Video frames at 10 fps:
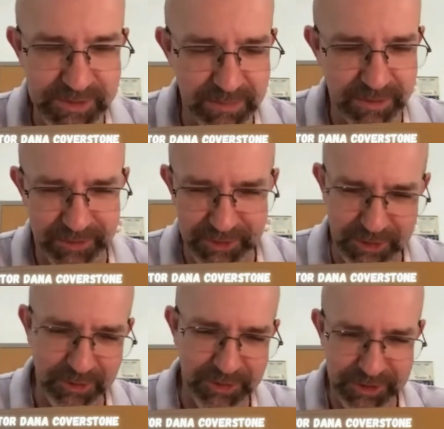talking about the
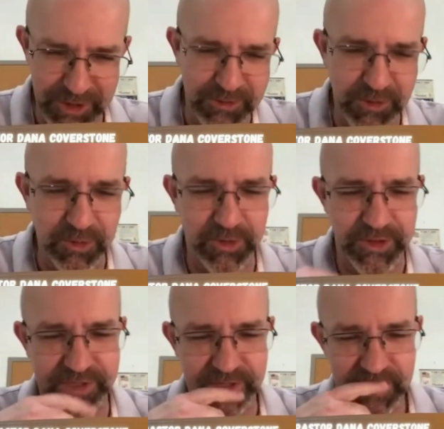curly Q
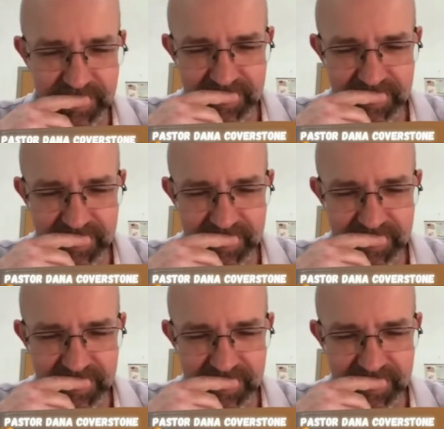cords.